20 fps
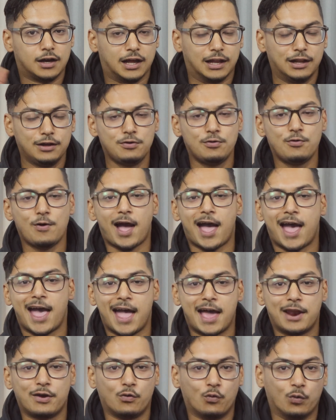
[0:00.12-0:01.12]
Hello
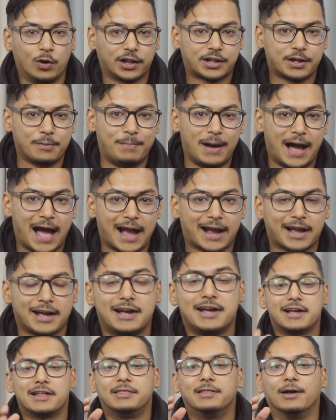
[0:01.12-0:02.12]
and welcome back.
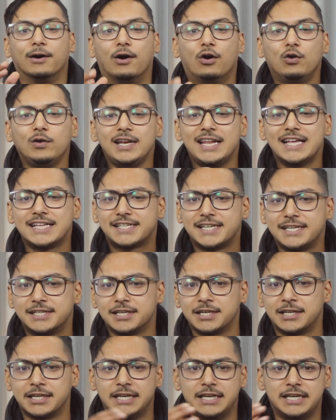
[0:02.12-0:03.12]
The holiday
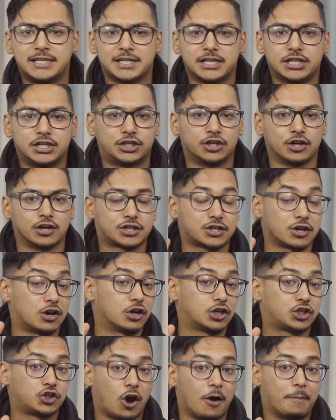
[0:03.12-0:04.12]
season isn't just
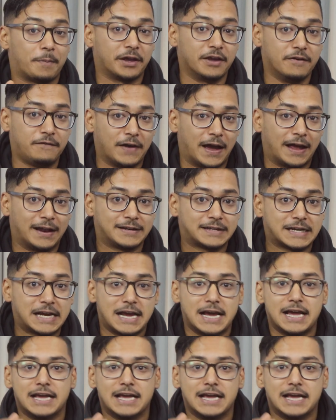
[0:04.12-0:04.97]
a shopping event.